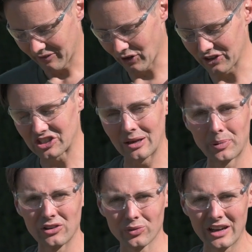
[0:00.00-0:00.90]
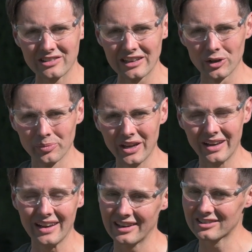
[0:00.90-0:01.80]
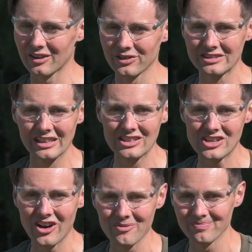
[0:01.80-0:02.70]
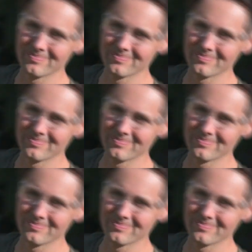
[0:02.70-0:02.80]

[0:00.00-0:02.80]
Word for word: Got the cheek piece raised a little bit. Let's give this thing a shot.